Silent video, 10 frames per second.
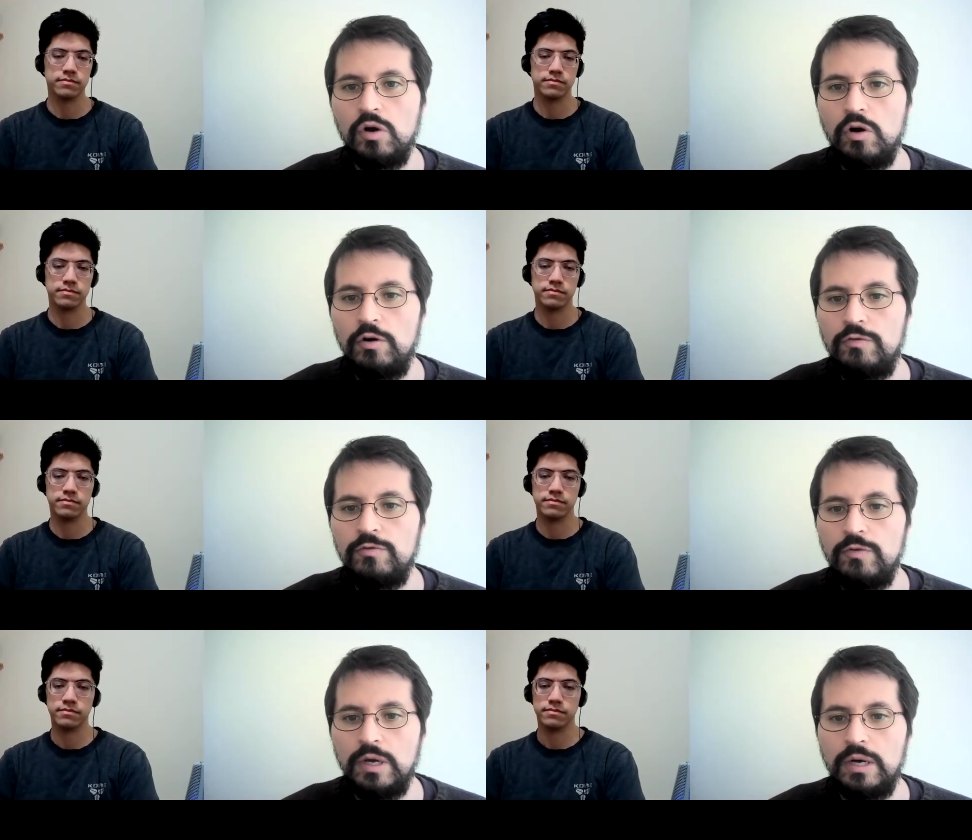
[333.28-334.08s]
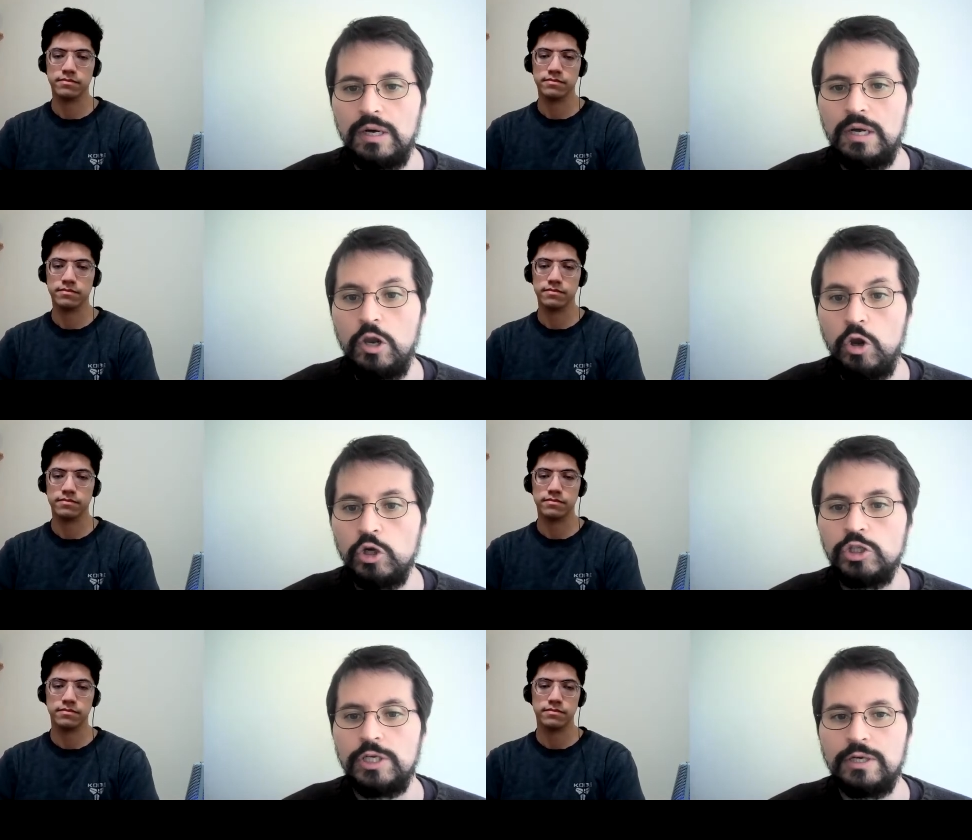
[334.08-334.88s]
Speaker 1: of uh,
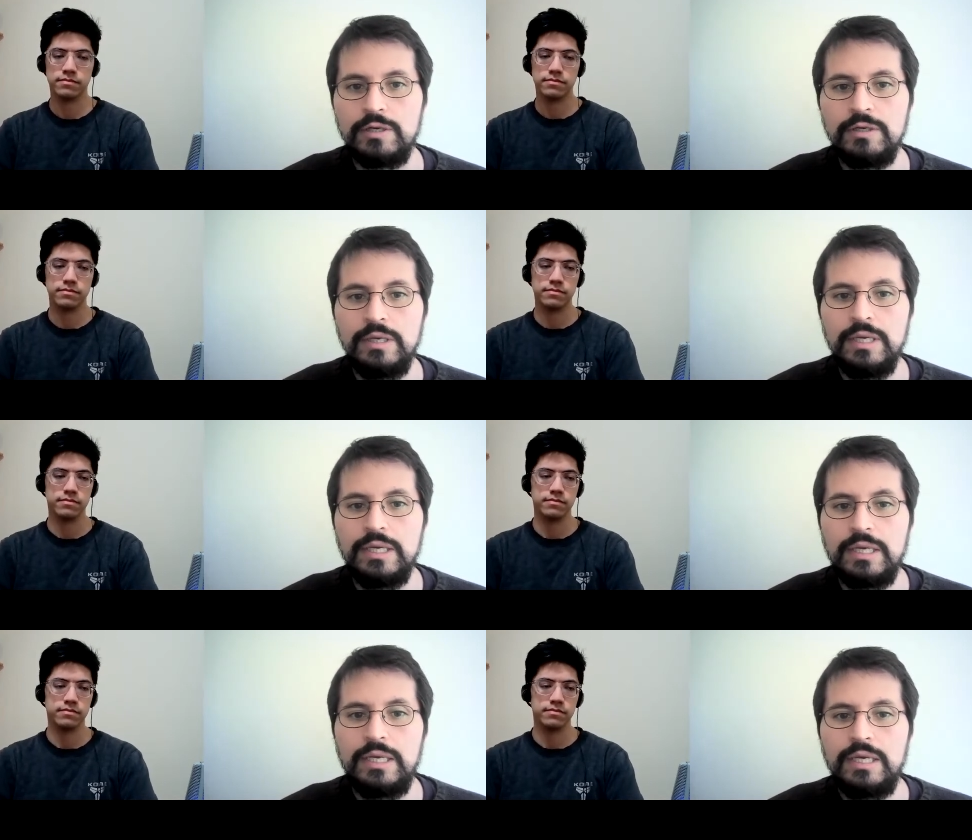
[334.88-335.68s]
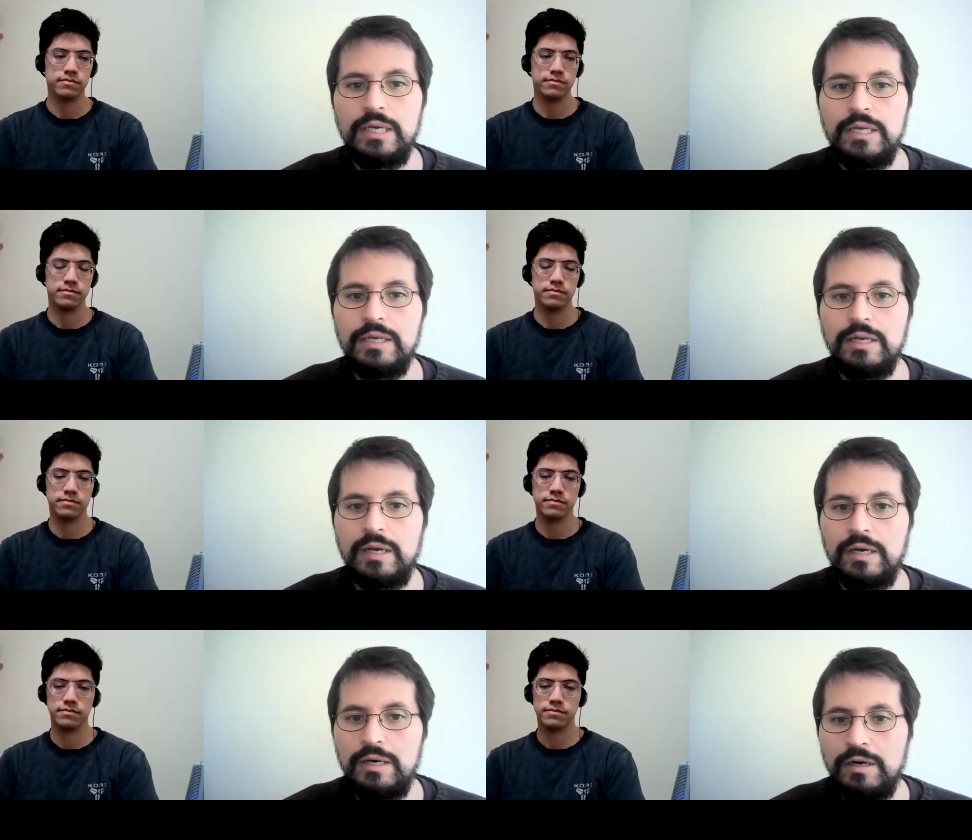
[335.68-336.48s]
logic in
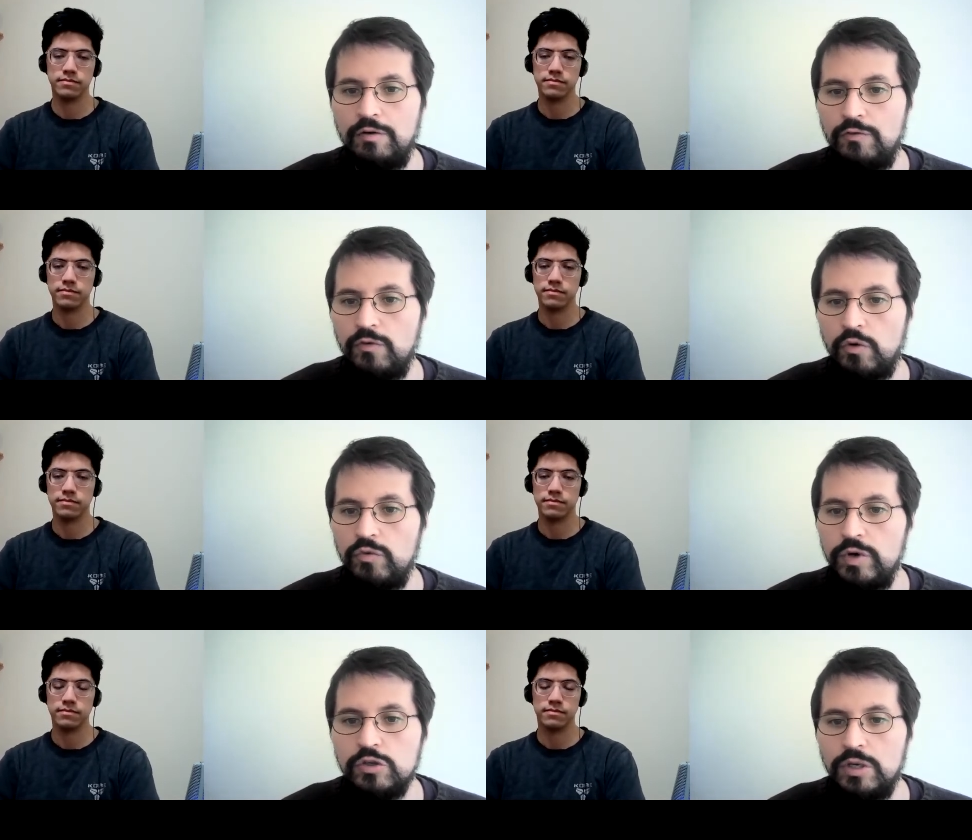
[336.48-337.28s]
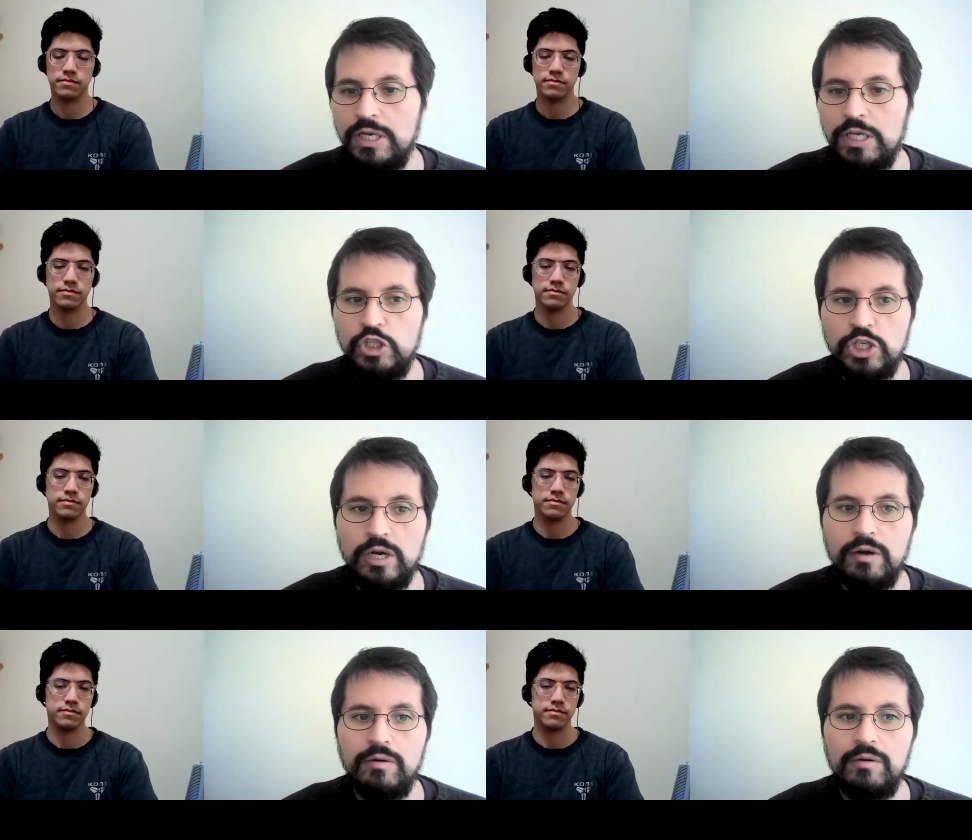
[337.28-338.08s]
uh, for reasoning in
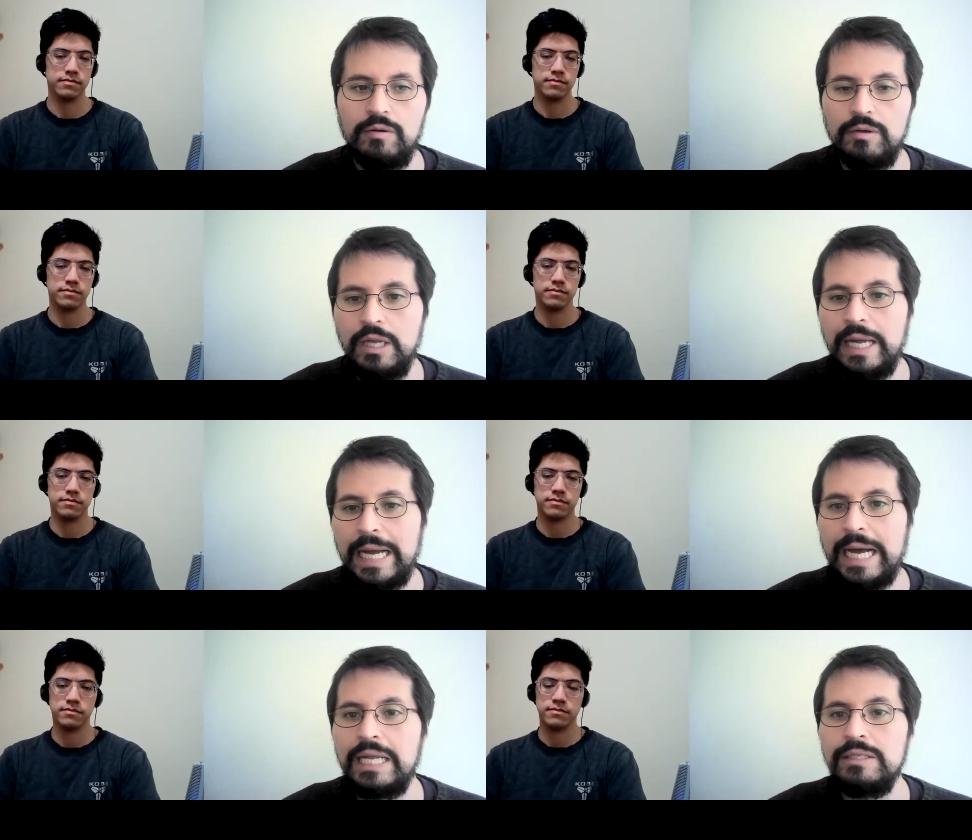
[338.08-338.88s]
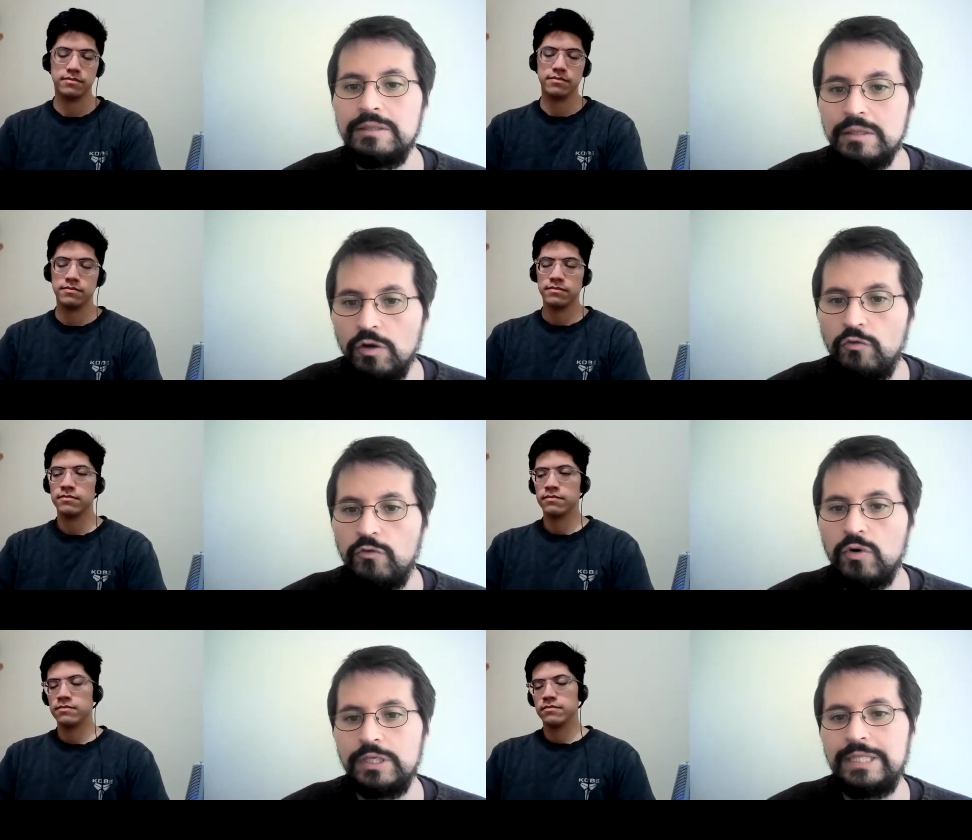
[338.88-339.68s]
general and
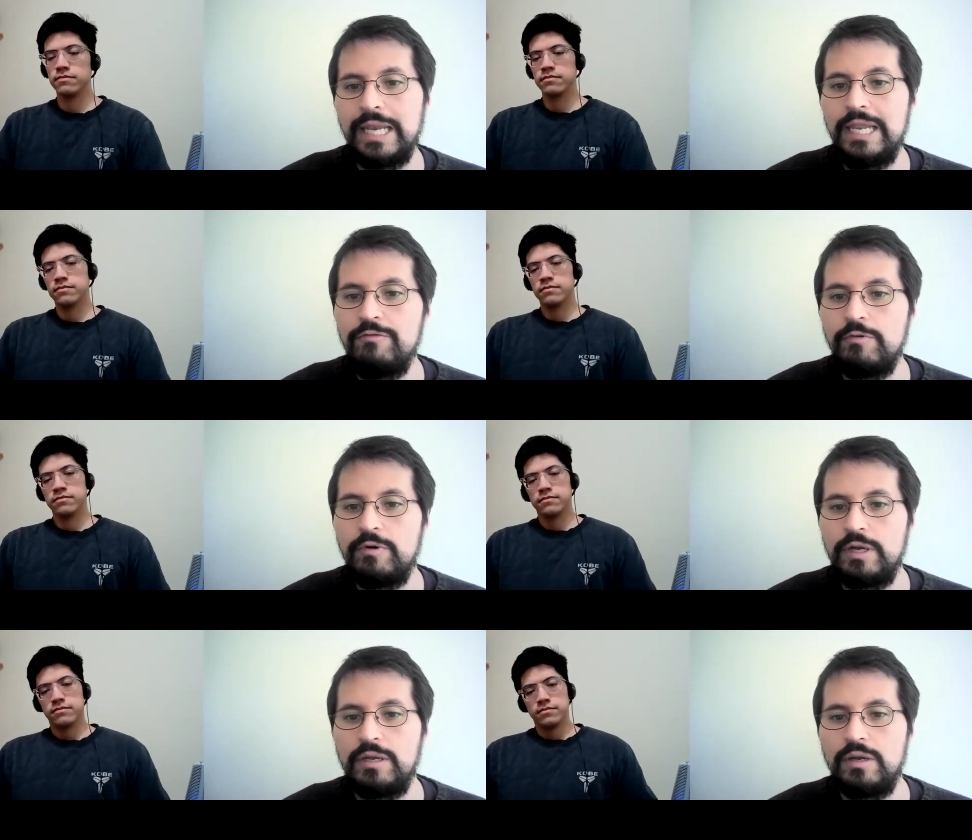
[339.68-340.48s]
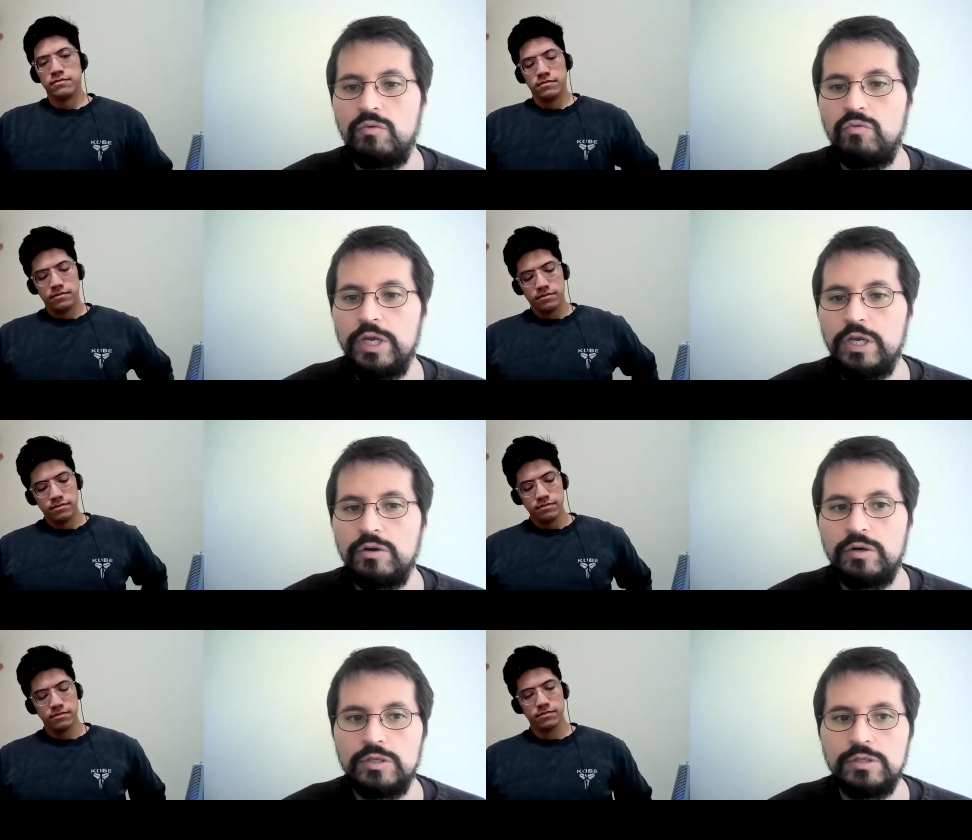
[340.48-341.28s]
for delivering
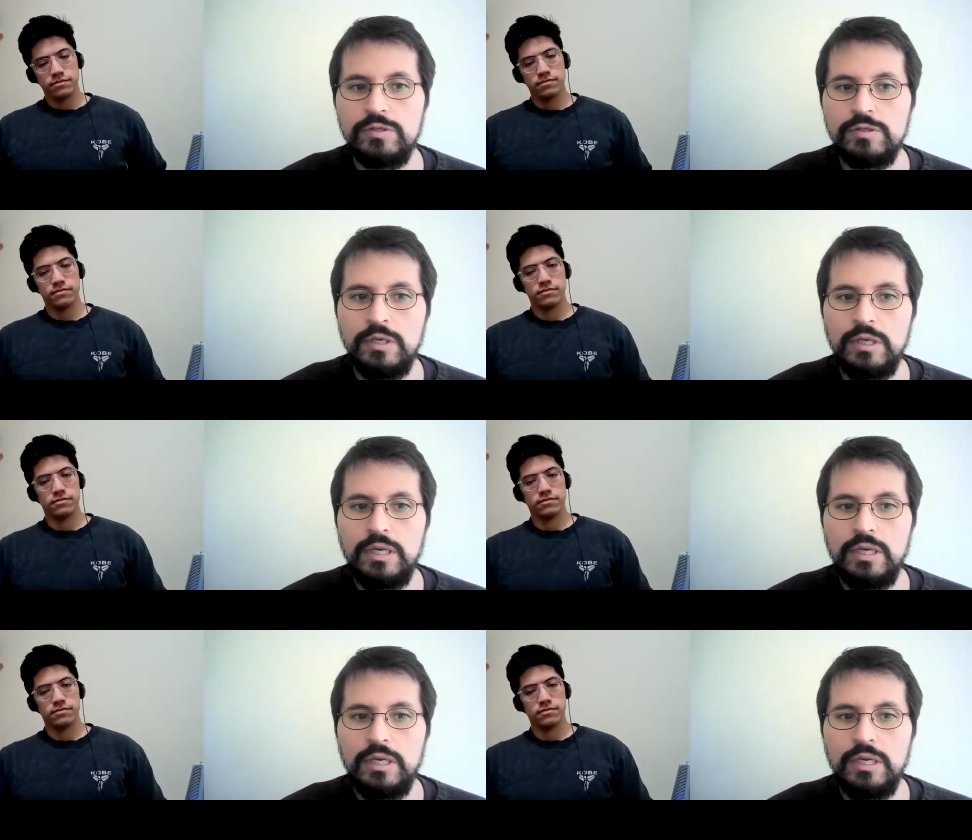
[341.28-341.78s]
rigorous